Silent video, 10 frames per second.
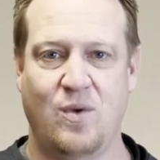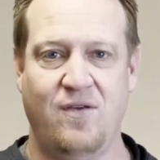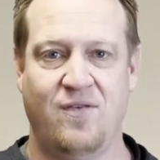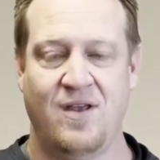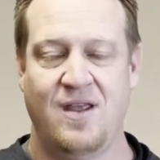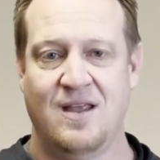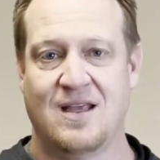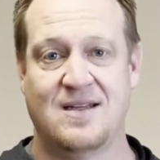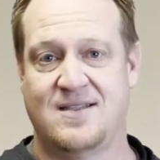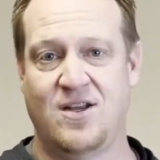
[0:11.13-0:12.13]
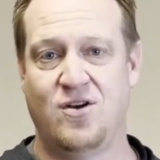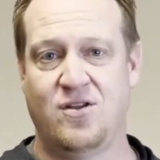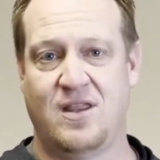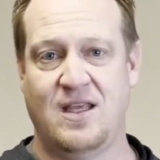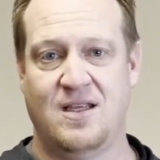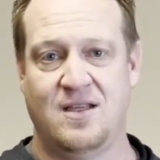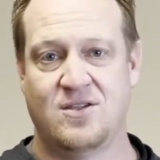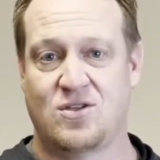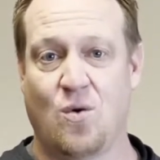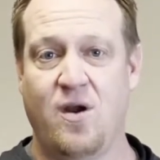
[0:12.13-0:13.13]
we've considered the
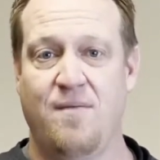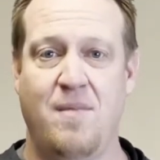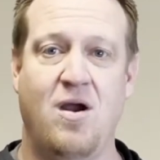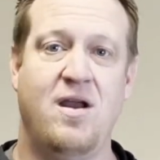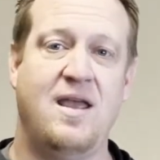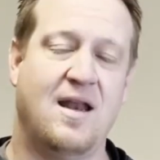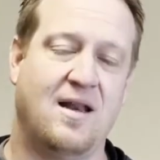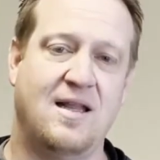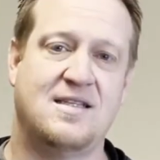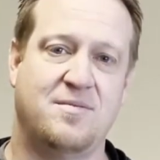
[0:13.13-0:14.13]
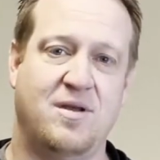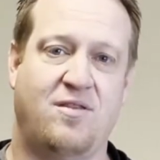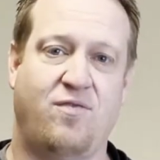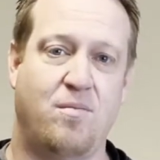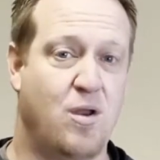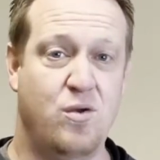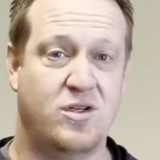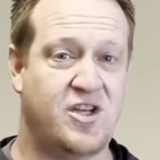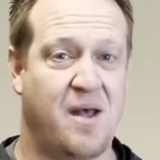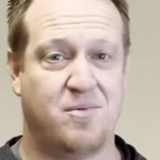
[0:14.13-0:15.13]
story of Mary and Elizabeth from
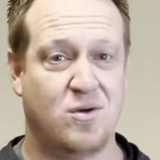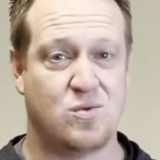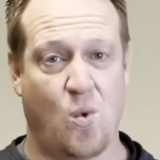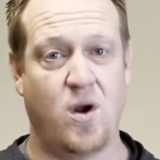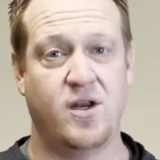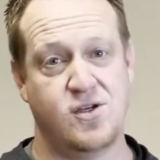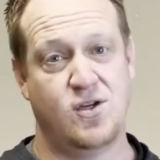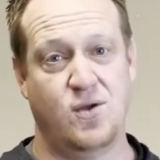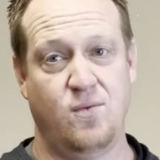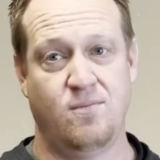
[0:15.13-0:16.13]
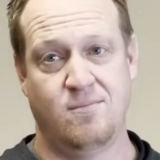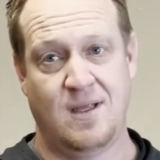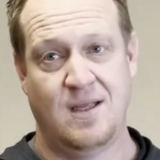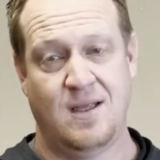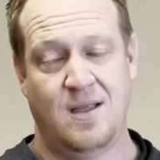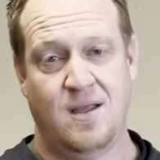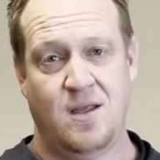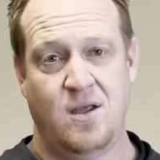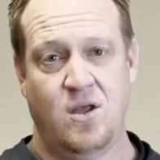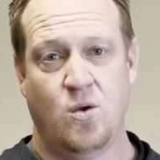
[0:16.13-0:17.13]
Luke chapters one and two.
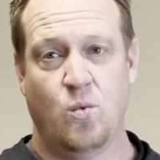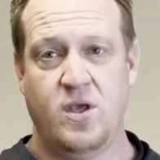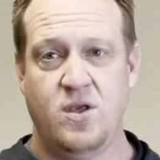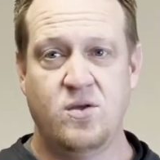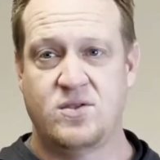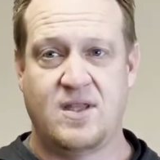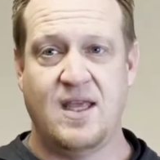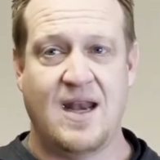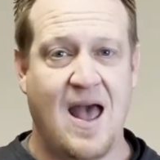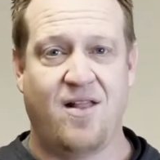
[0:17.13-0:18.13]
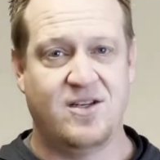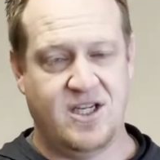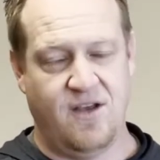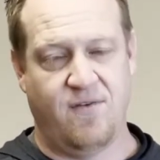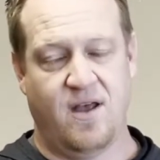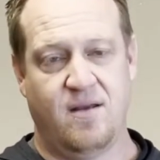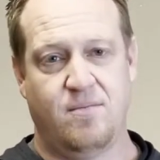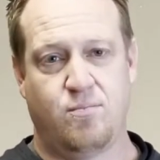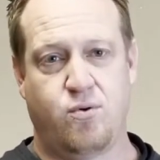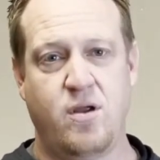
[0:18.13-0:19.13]
We used the analogy of a
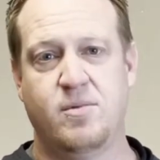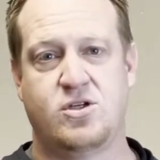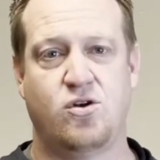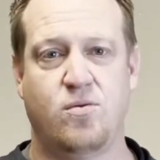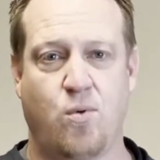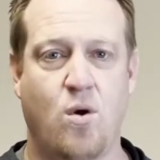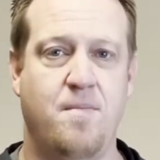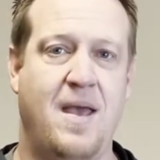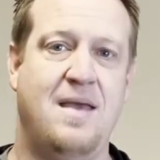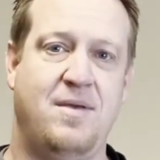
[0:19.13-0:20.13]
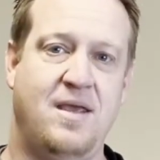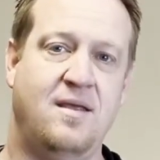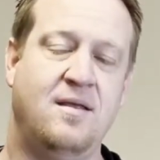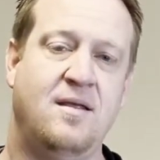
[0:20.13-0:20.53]
premature born baby